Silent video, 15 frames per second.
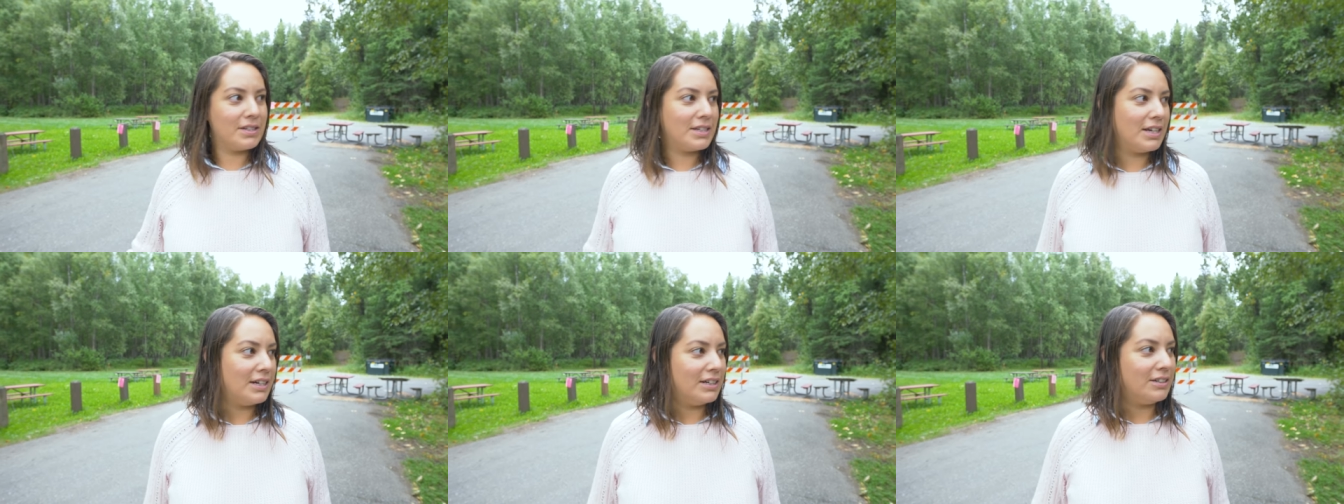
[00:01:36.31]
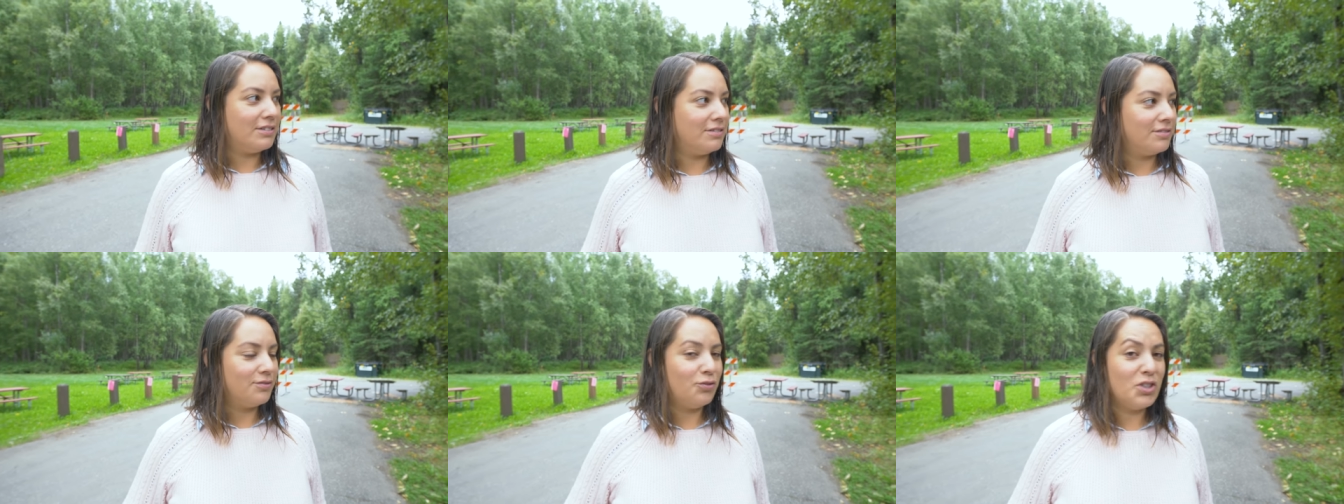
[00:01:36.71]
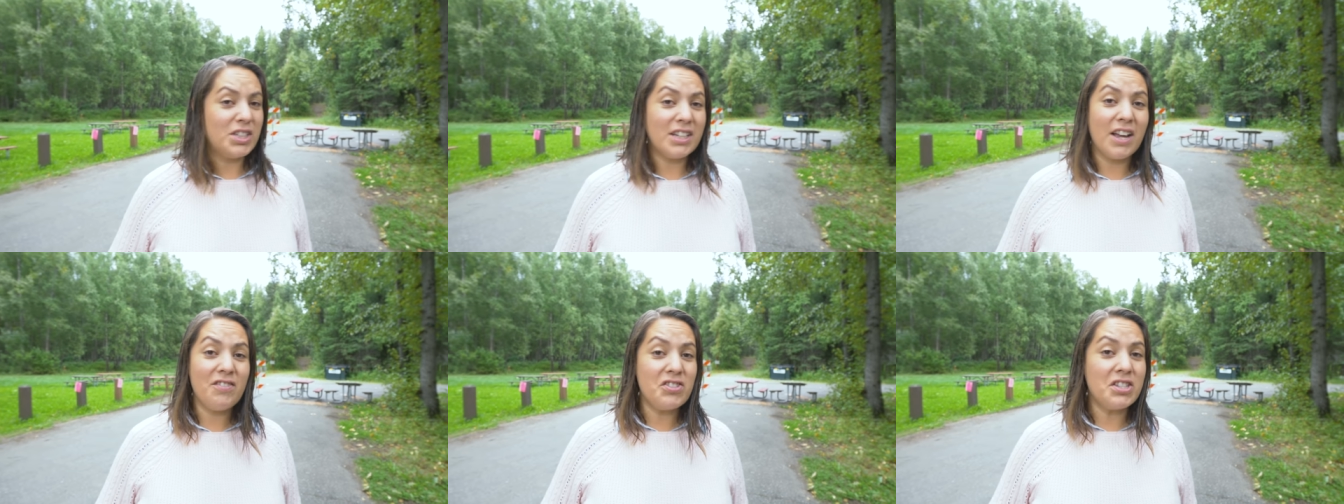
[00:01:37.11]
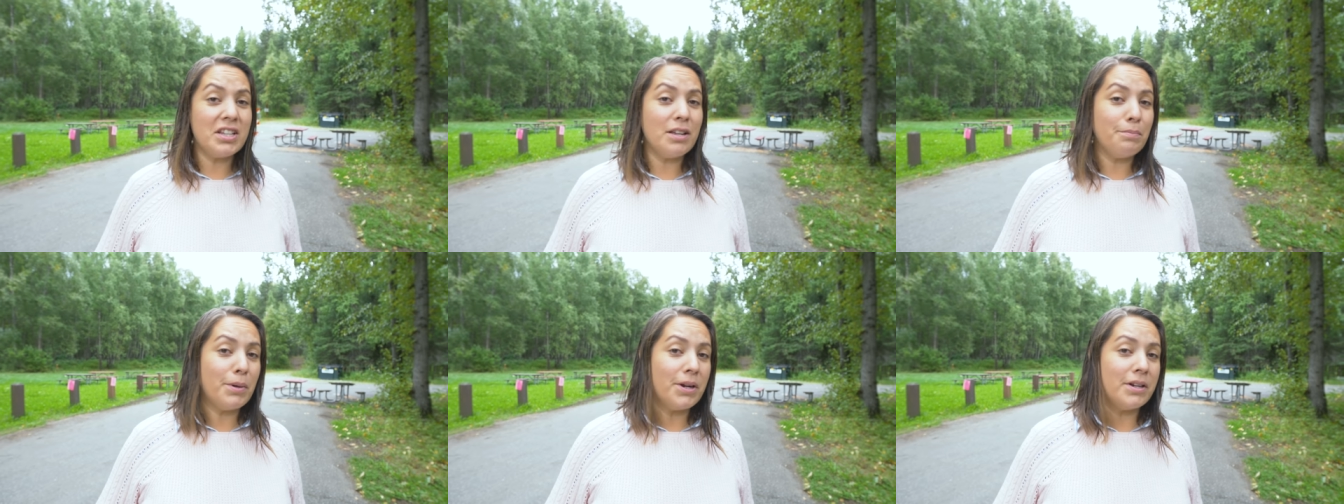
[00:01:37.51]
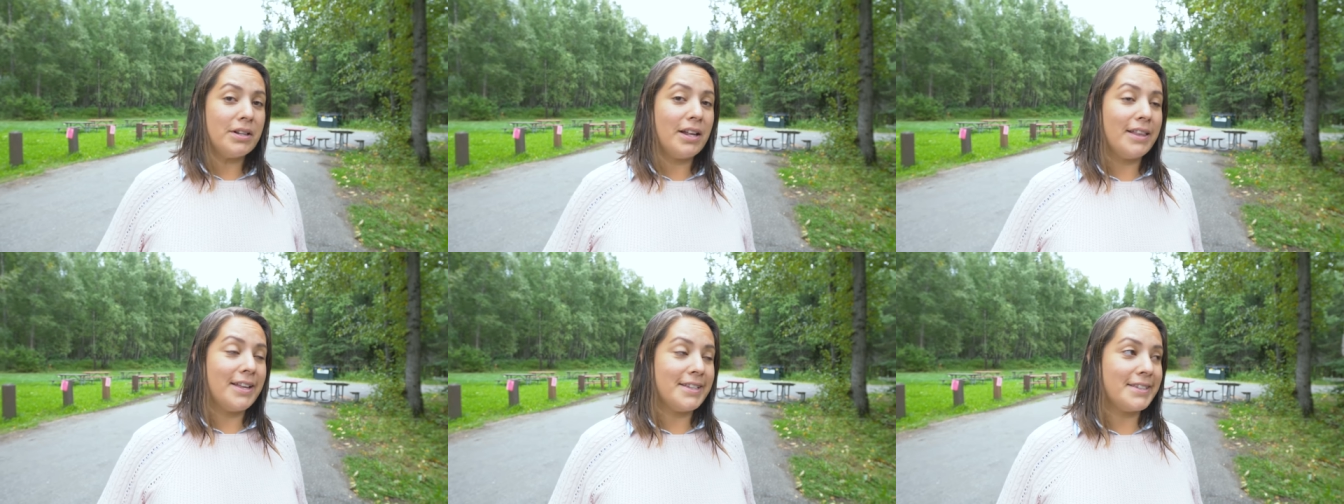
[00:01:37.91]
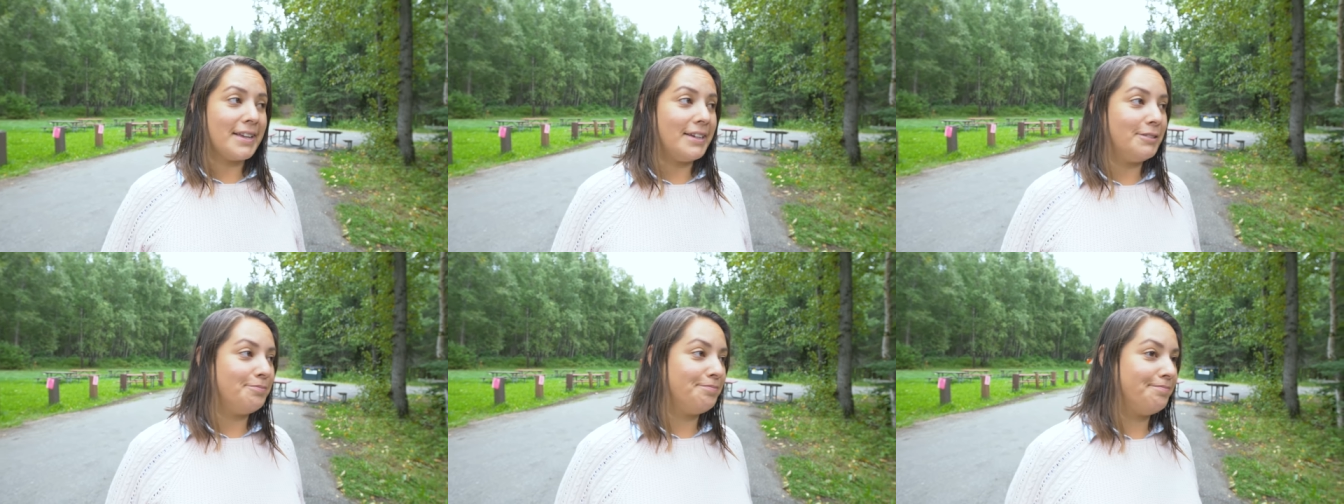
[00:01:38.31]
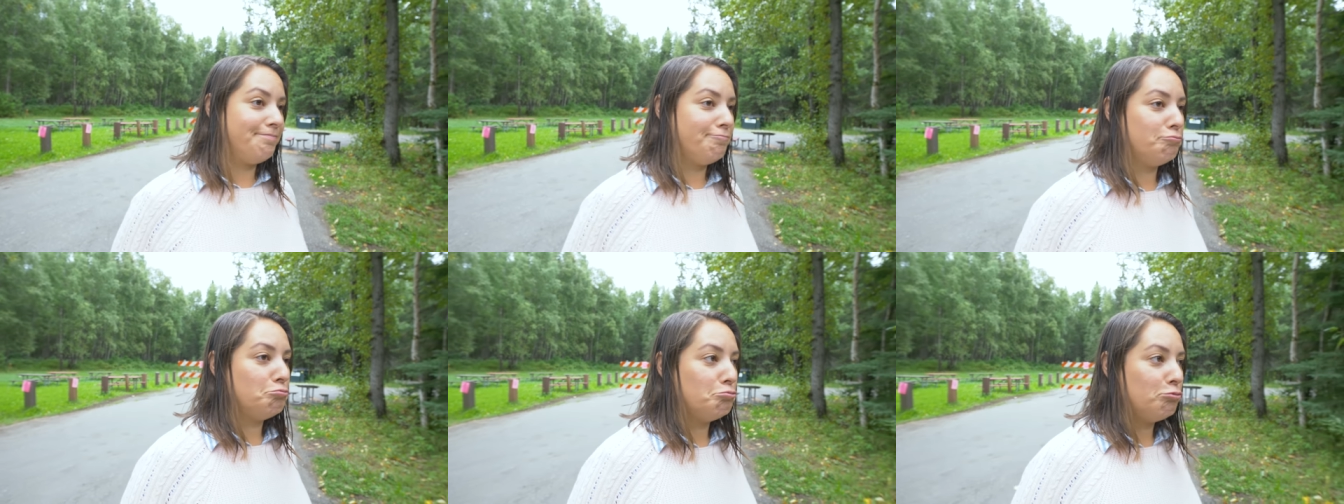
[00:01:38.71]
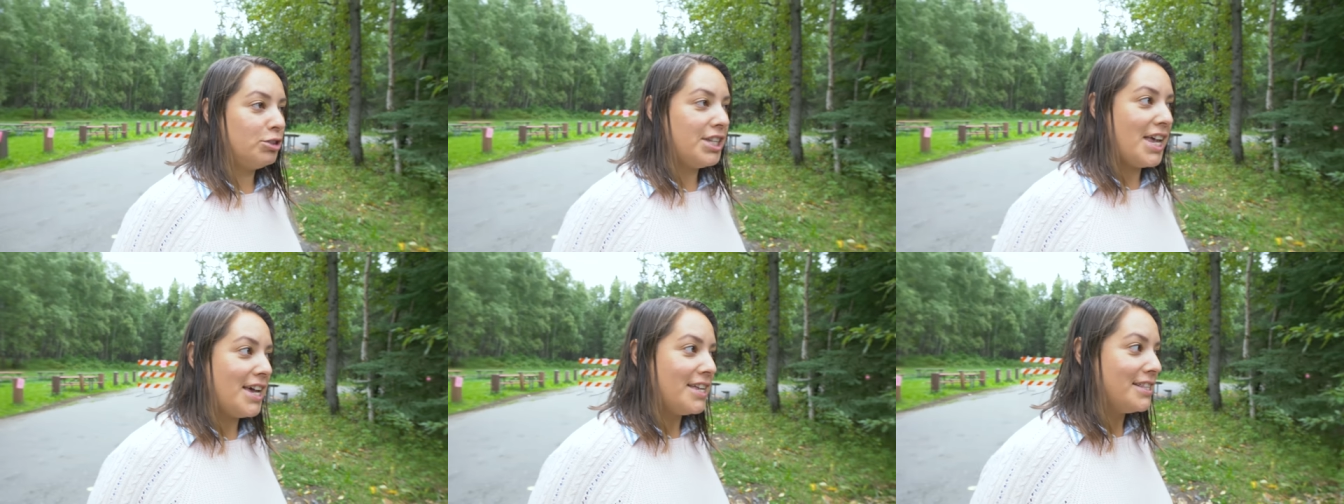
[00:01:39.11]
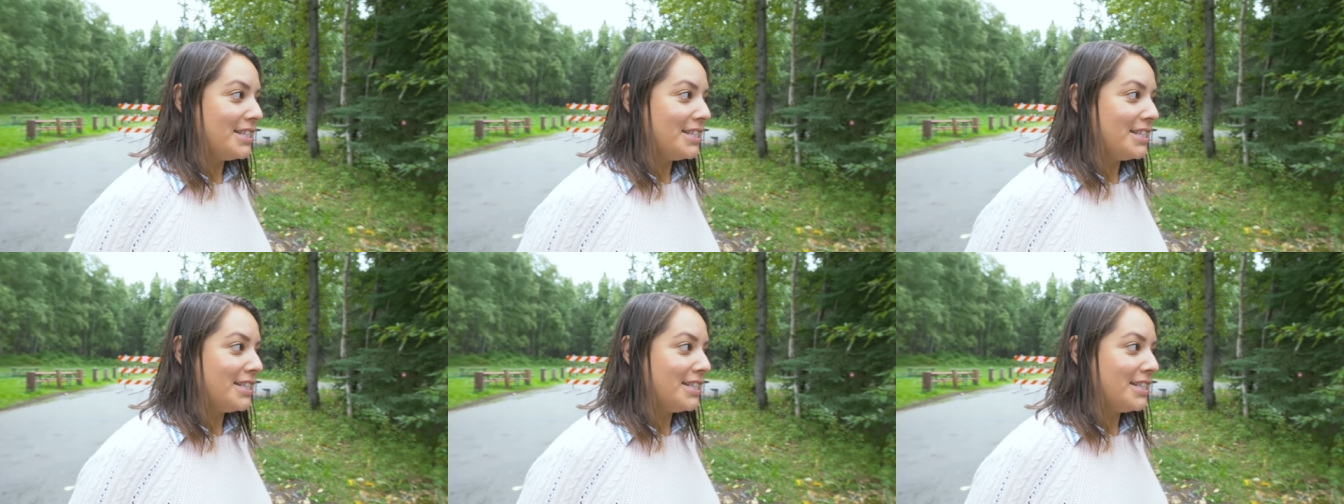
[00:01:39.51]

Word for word: So we still haven't seen a bear in Alaska. Sad.